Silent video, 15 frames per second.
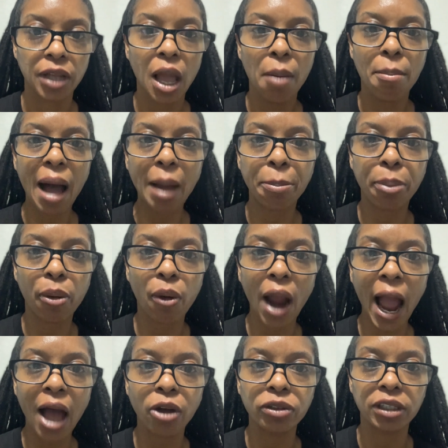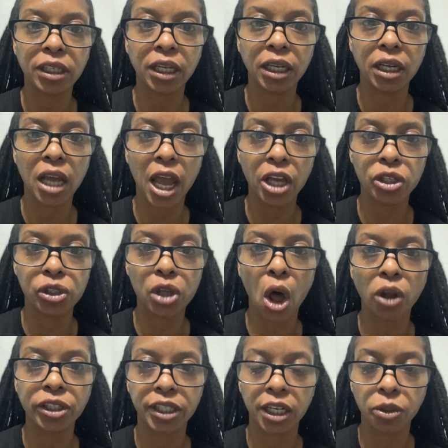my proudly
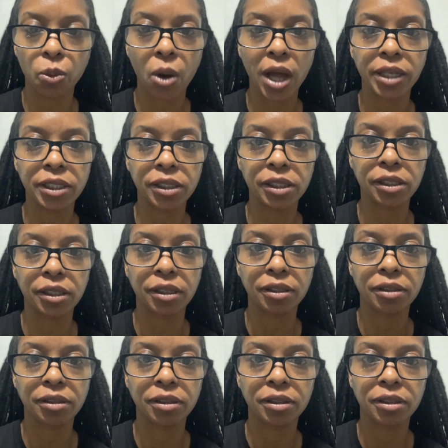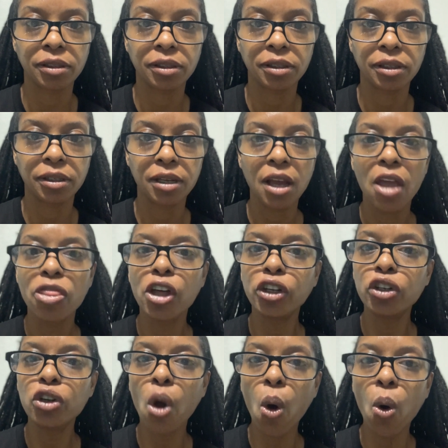exalting ones. The
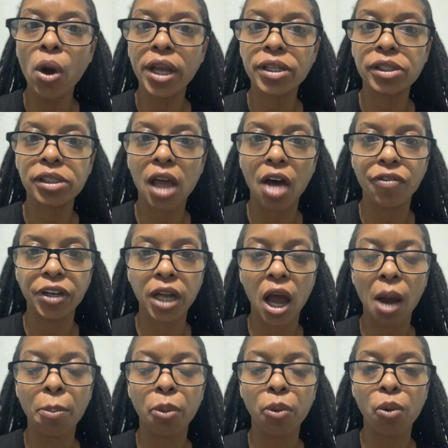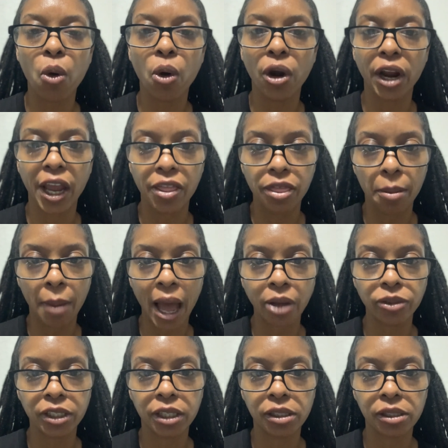noise of an uproar in the
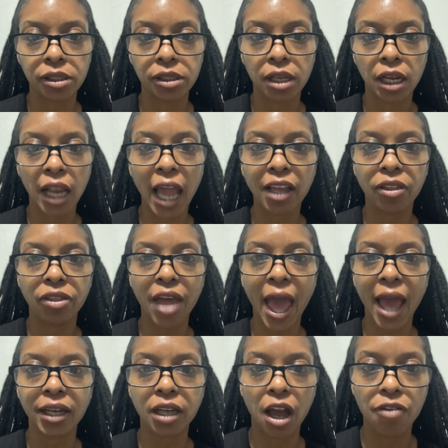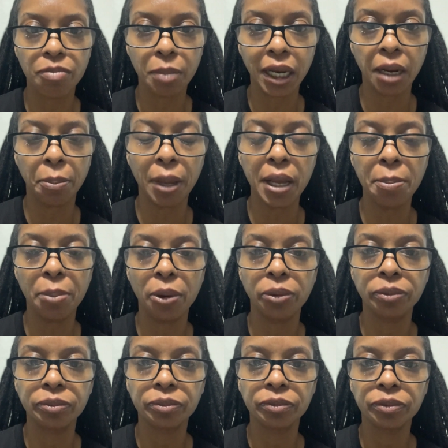mountains, like that of many people.
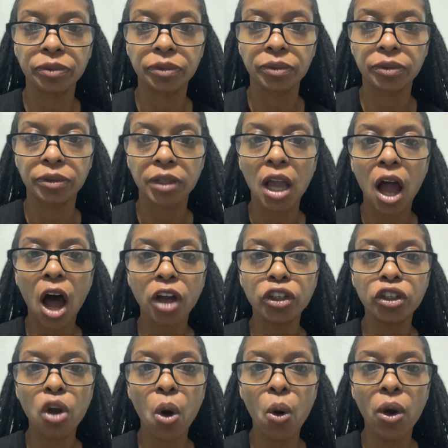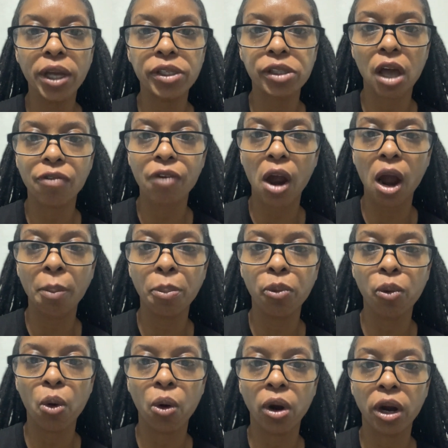A noise of
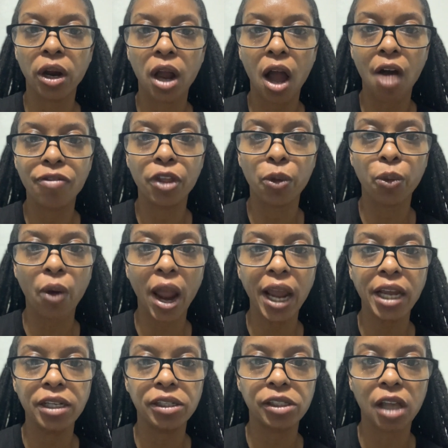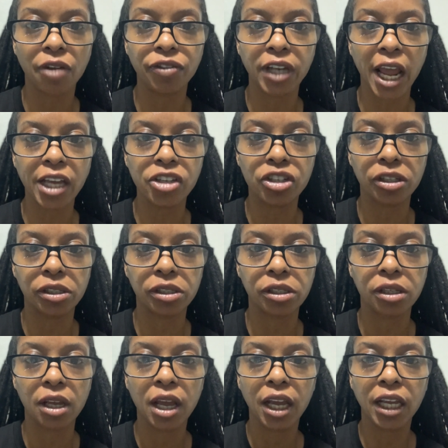uproar of the reigns of nations
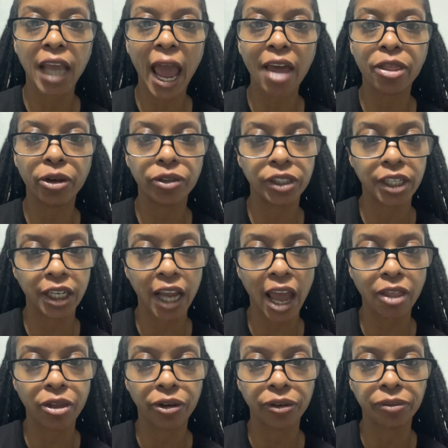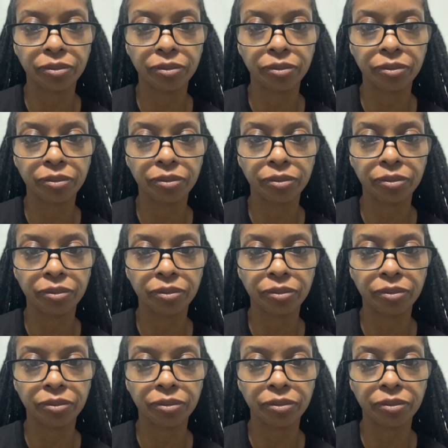gathered together.